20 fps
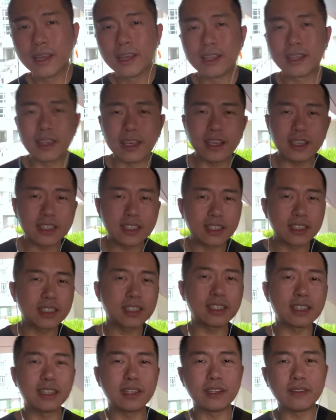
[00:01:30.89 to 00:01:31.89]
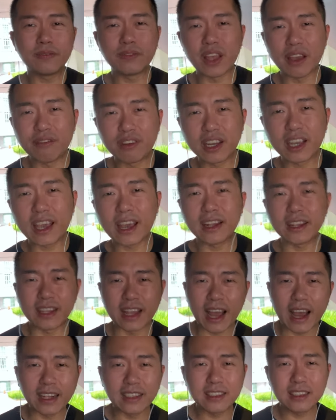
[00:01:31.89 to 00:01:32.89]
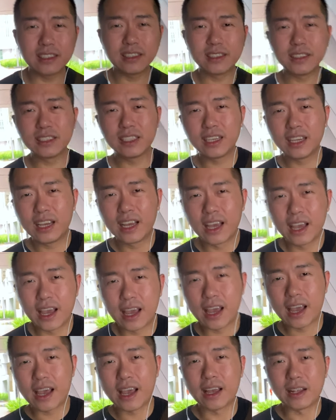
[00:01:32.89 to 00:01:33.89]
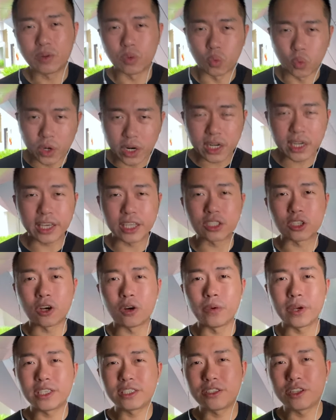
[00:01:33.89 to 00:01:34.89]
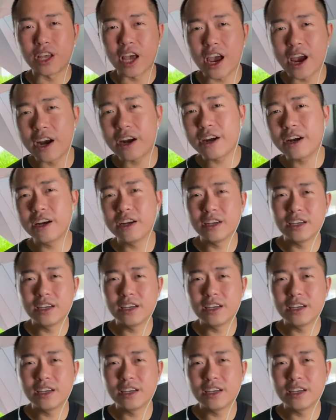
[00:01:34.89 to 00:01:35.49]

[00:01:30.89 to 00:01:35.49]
things never get done. Work is always there.